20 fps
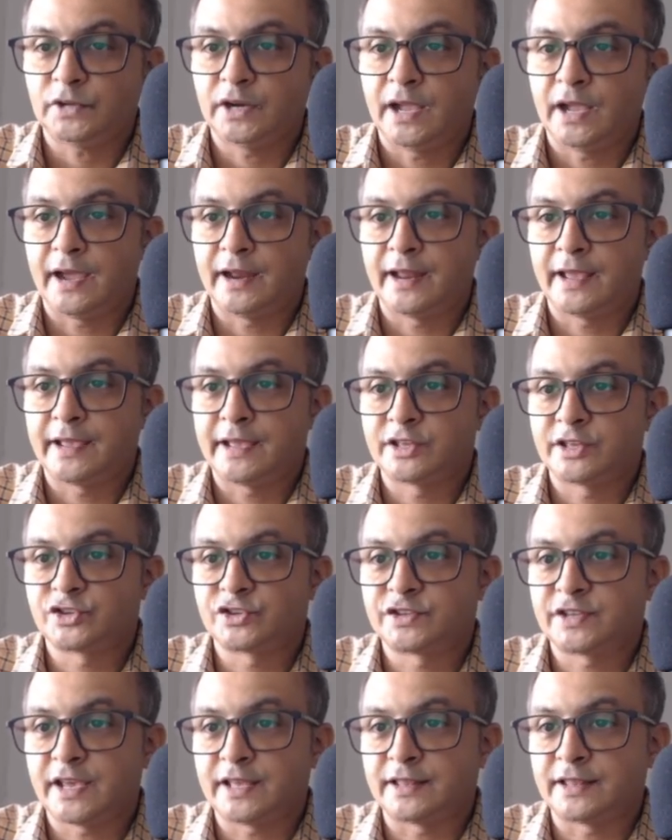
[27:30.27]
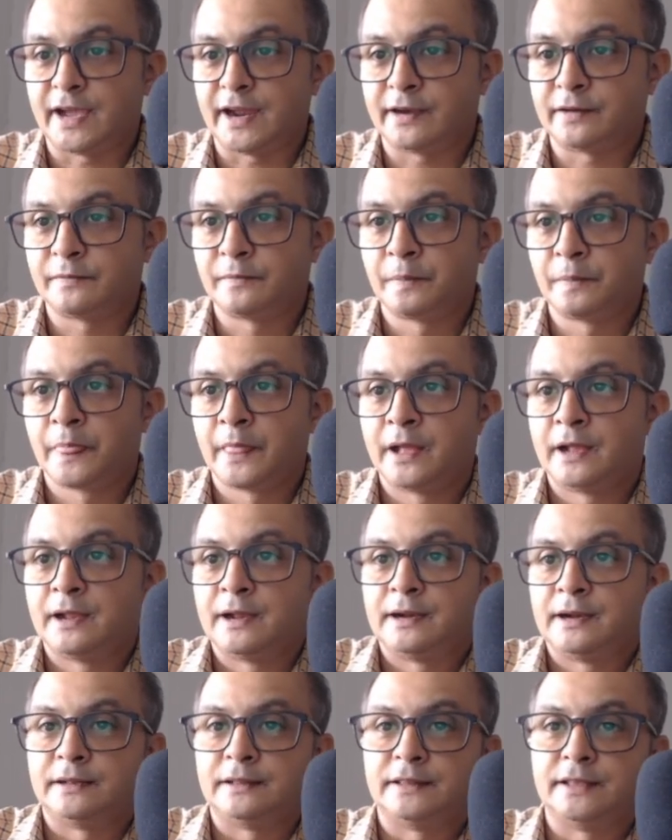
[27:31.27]
And I can say that
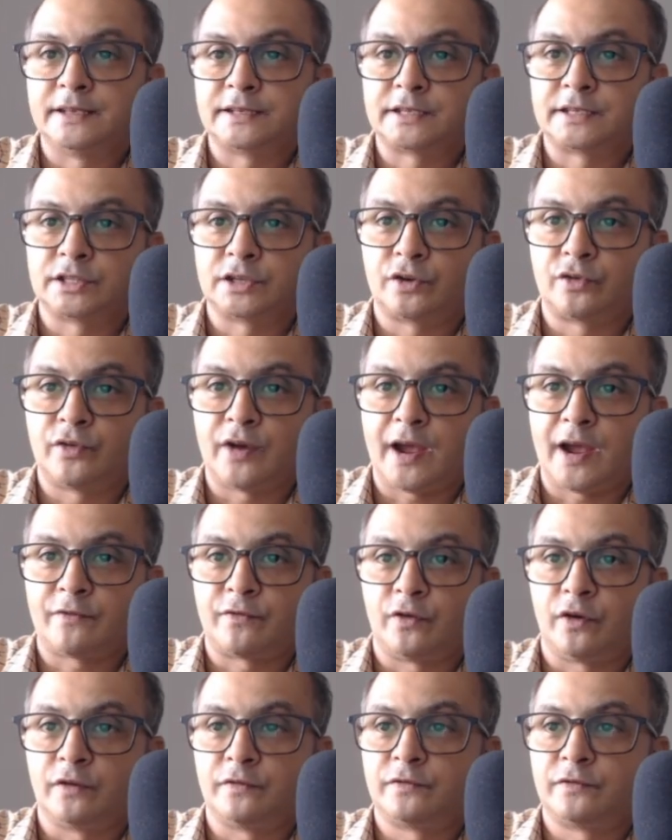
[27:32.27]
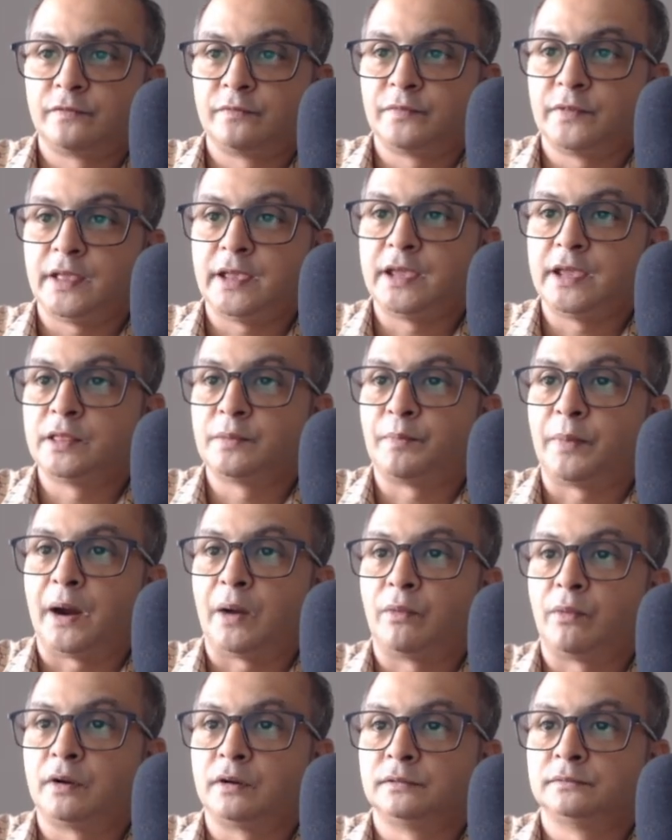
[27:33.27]
this is the graph of e to the
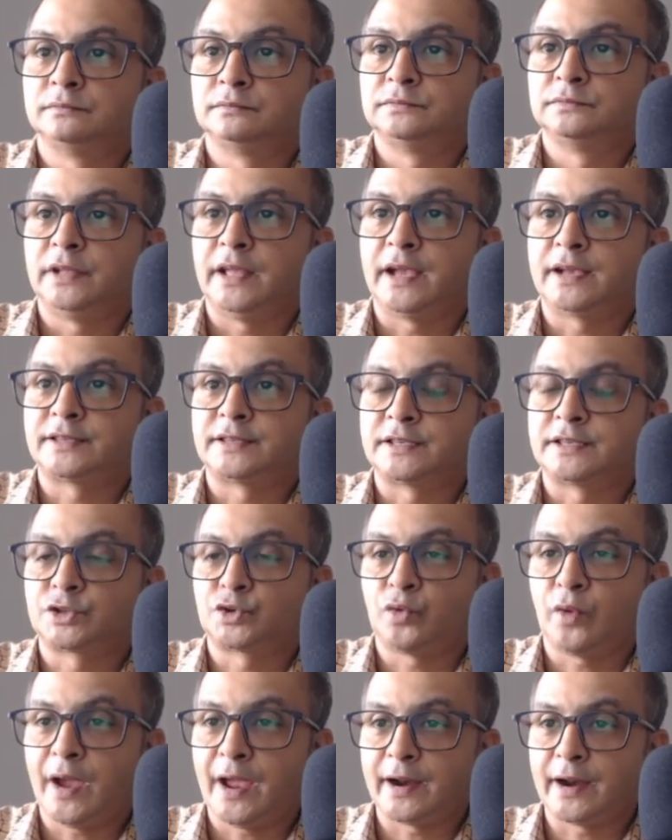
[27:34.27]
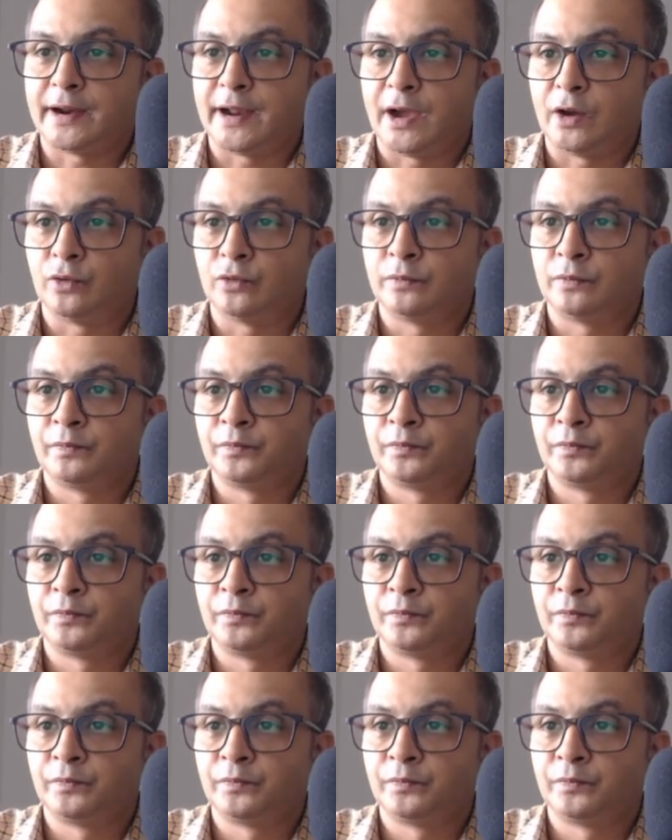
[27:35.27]
power x square now.